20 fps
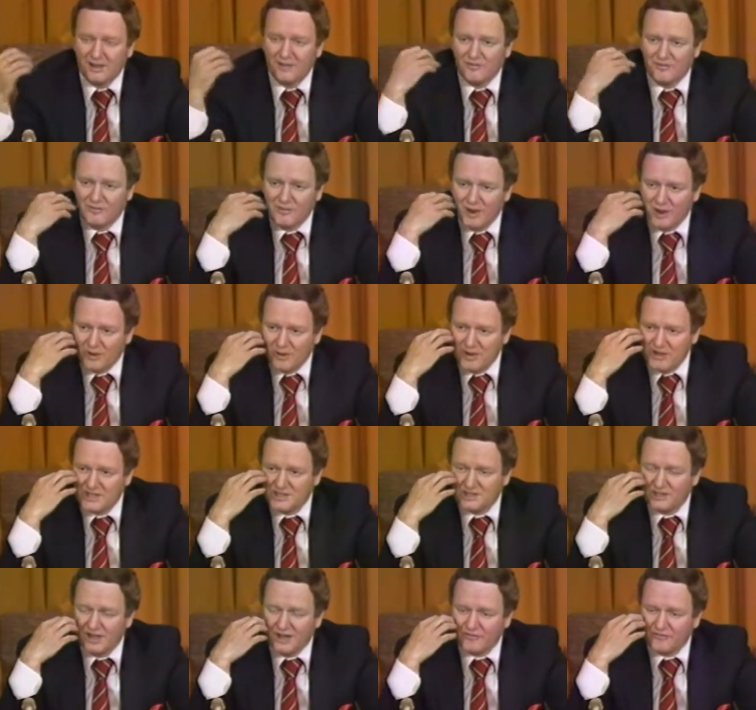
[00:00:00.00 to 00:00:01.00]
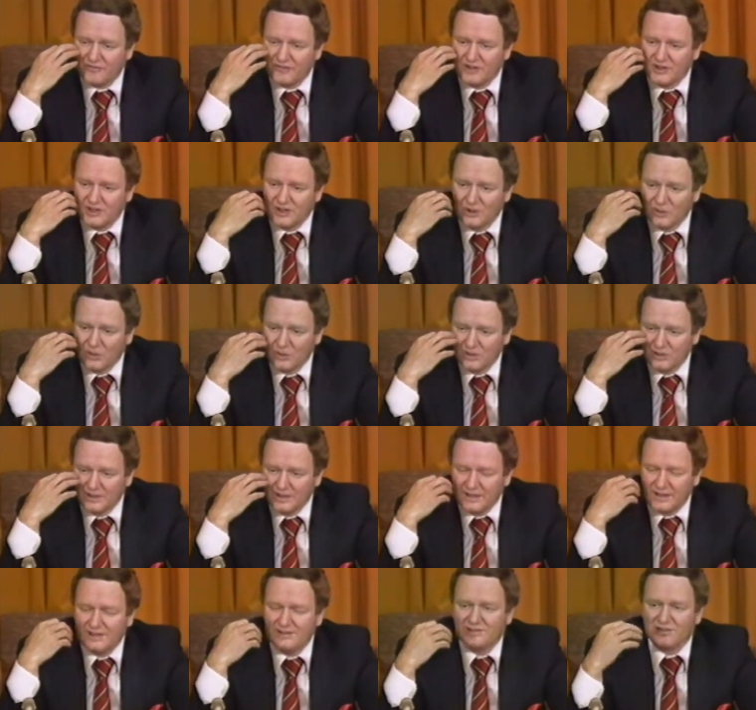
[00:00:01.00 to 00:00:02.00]
Very tough. In the old
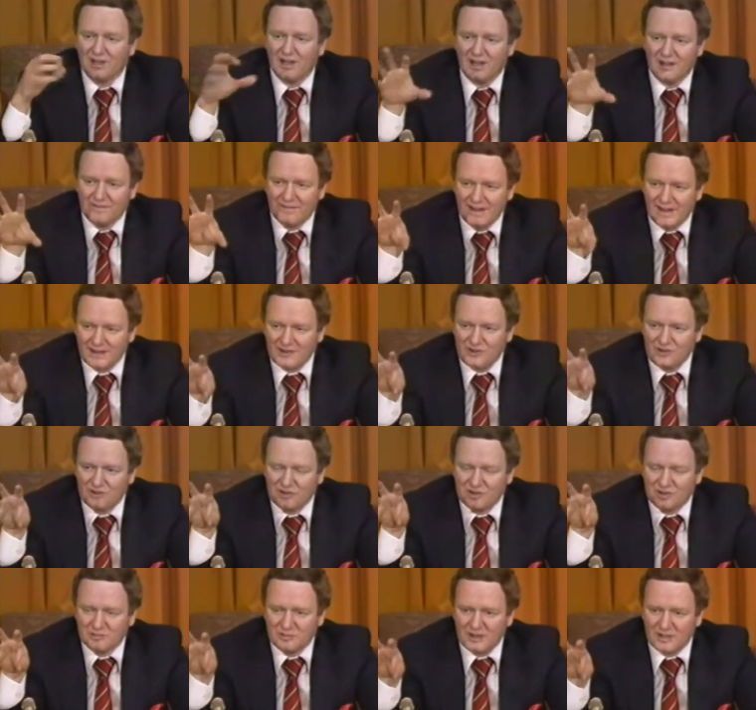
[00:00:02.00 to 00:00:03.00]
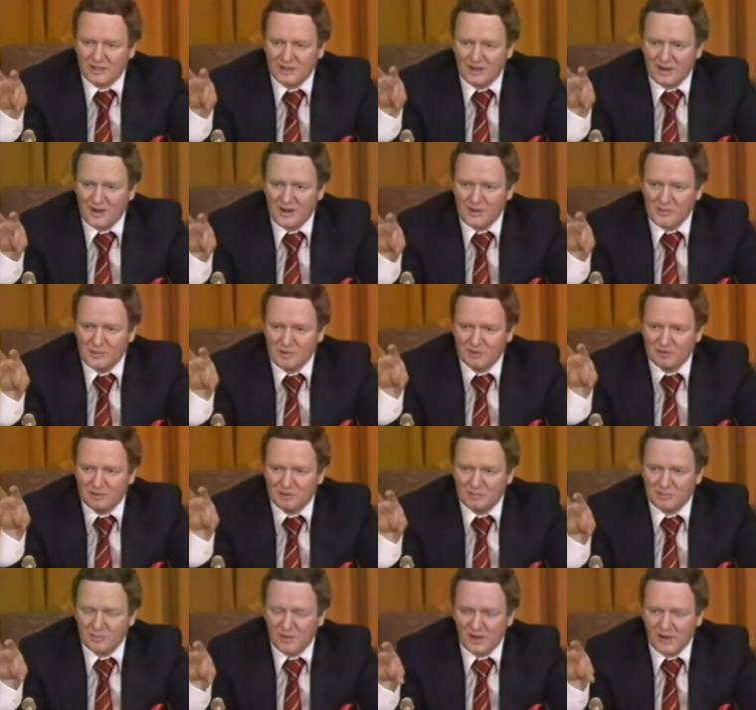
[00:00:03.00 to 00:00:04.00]
days, that used to be an almost
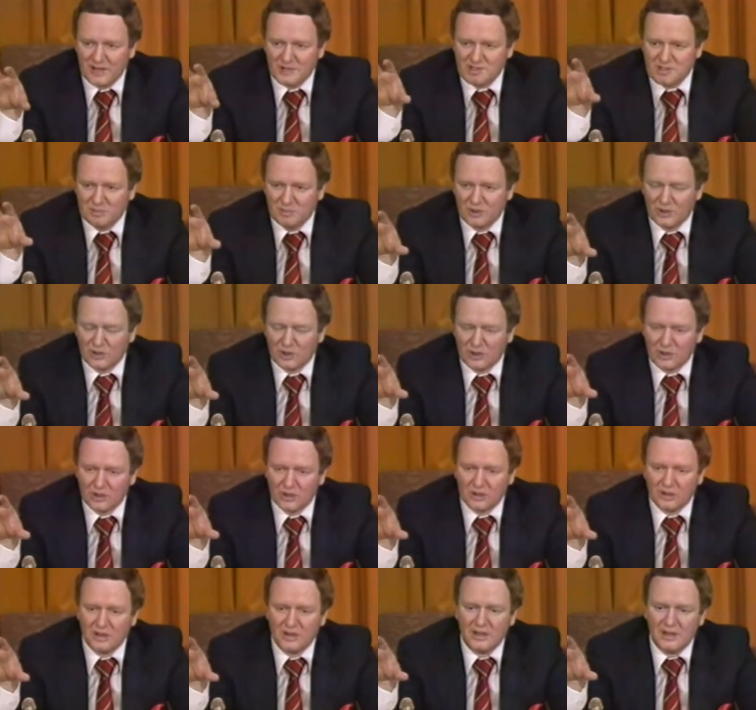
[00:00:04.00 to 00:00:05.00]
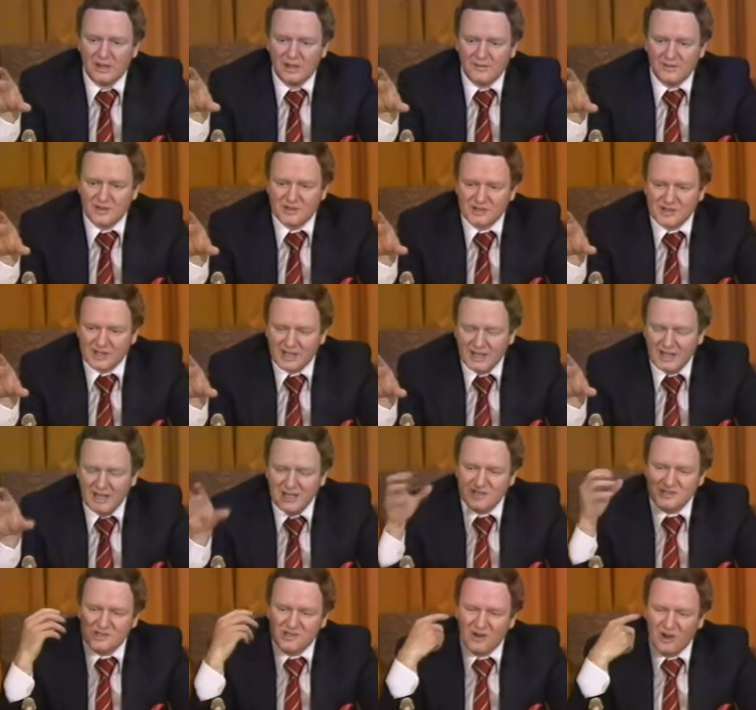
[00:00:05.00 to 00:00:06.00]
impossible hurdle. There's a
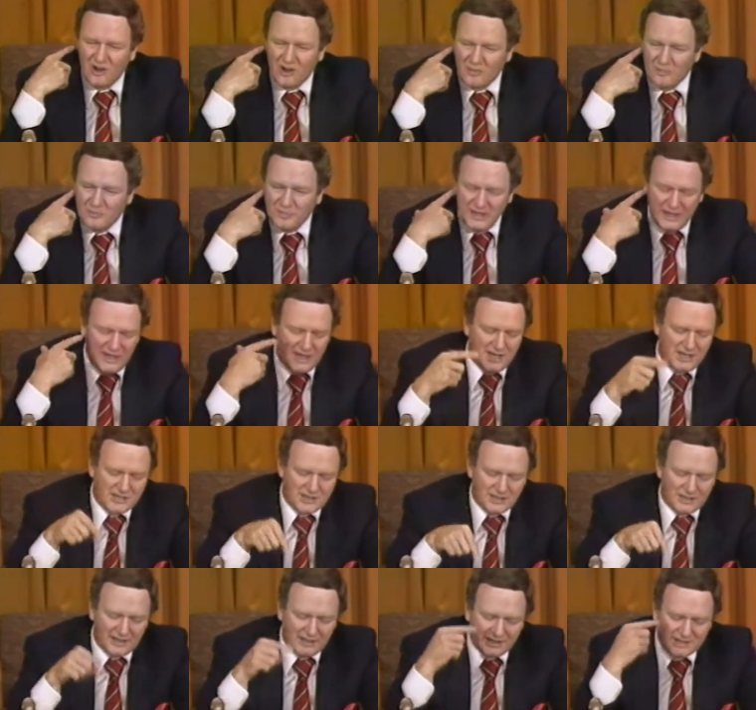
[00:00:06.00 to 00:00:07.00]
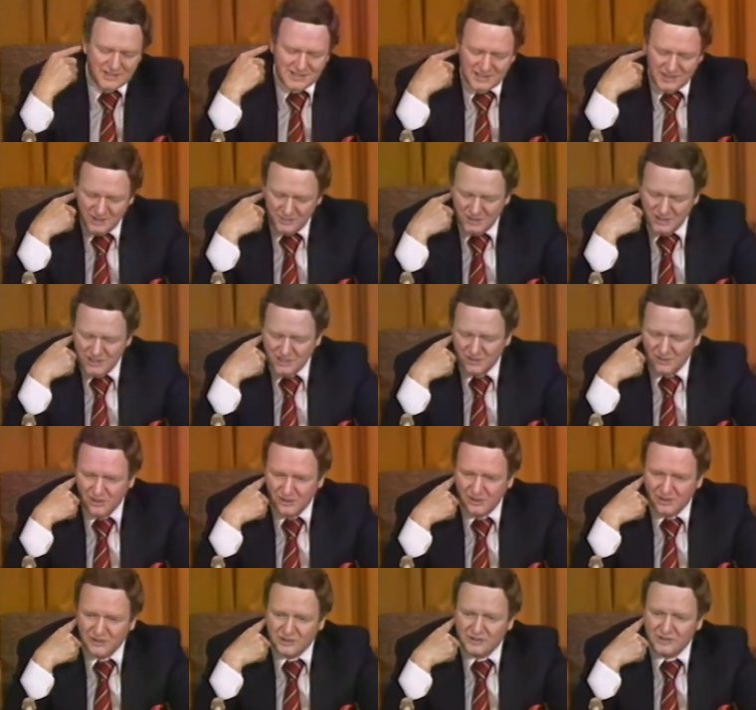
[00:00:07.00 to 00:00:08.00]
case called Page, I think it's in the
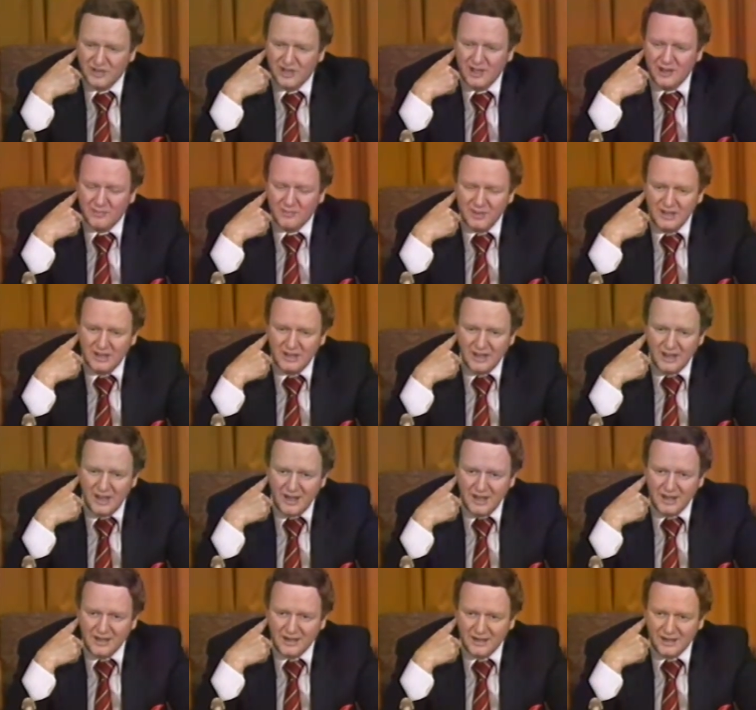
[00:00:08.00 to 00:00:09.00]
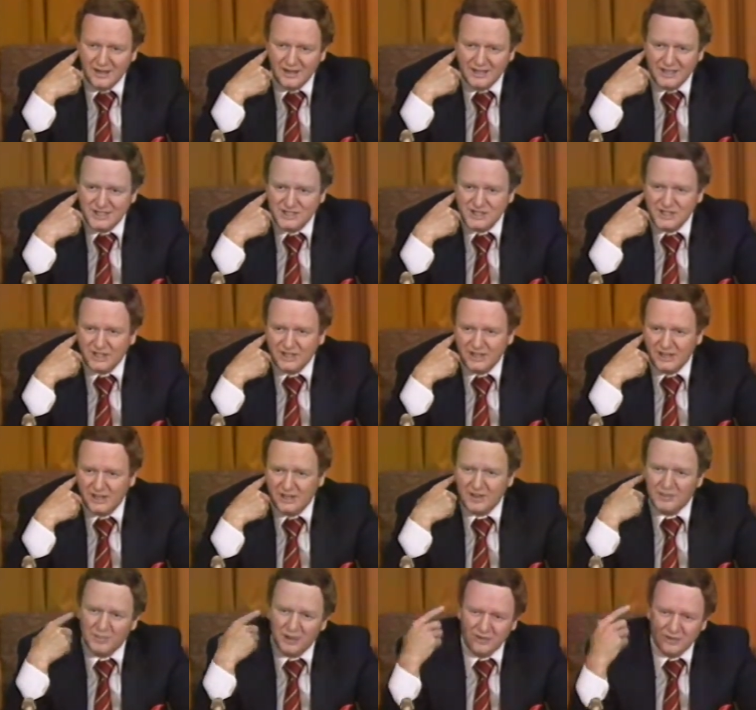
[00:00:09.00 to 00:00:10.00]
materials
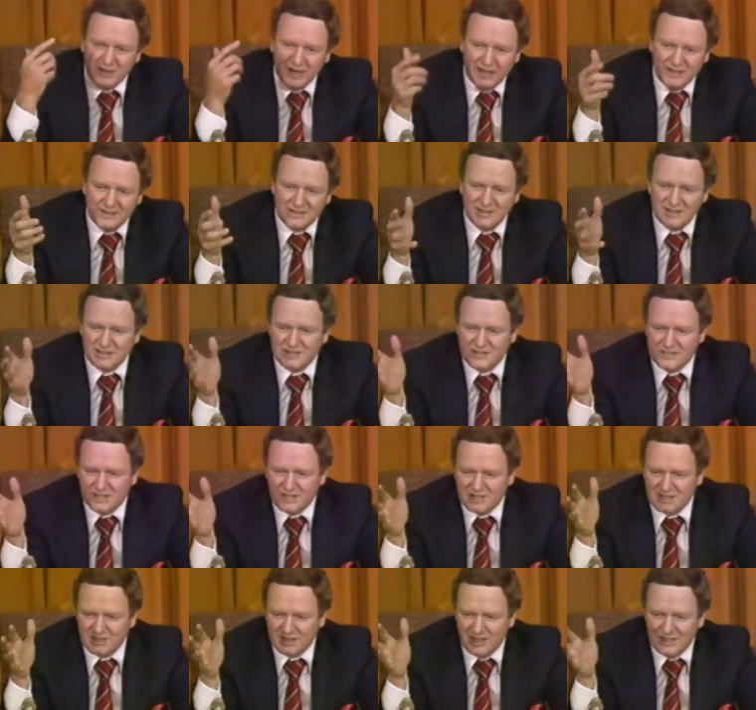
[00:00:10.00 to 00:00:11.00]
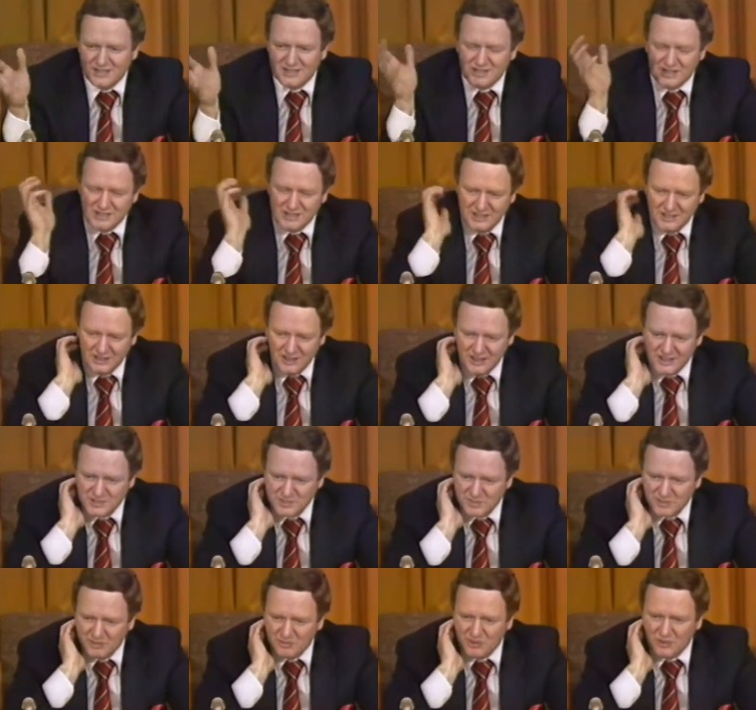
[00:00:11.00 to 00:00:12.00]
PAIGE, about 1968 69,
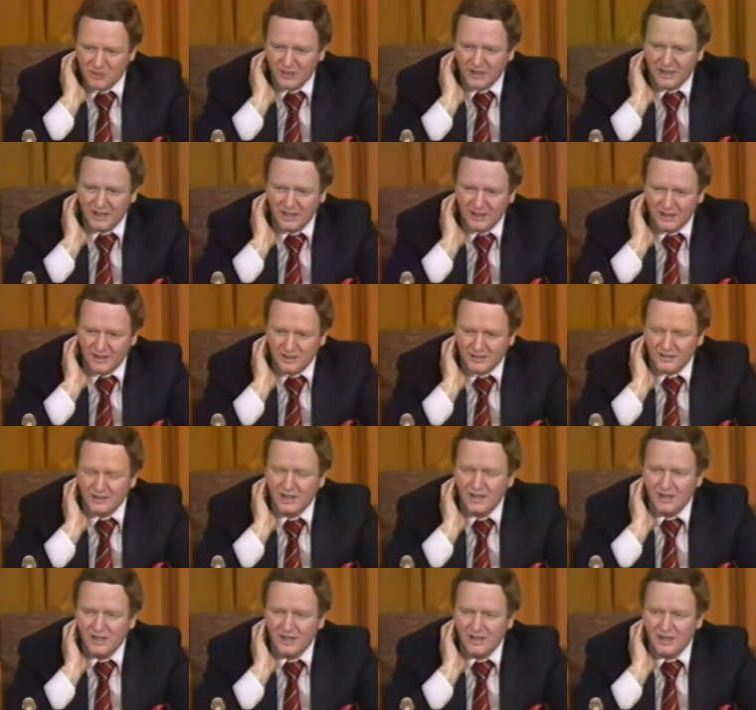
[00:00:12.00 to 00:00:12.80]
Supreme Court of Canada,